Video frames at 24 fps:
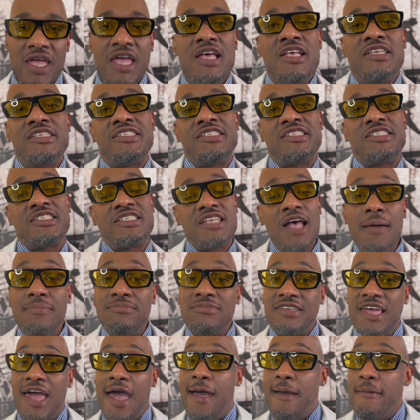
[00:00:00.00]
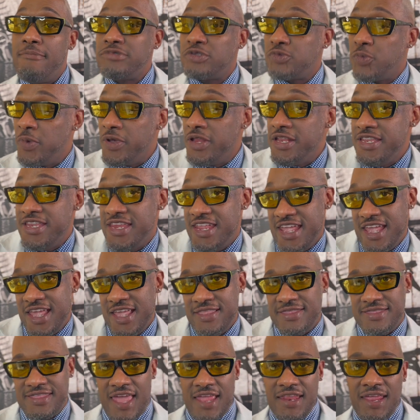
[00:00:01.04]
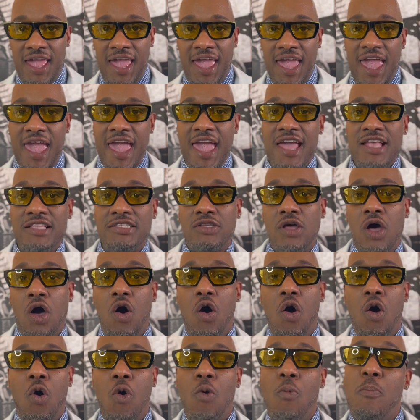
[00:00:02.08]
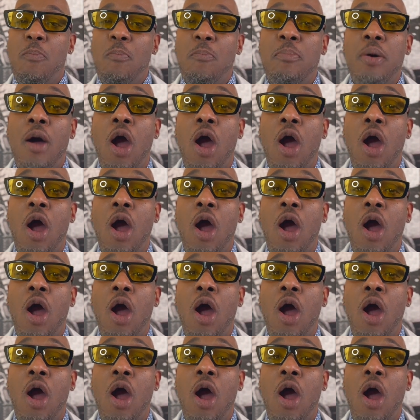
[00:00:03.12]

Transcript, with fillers: sometimes we need that hands on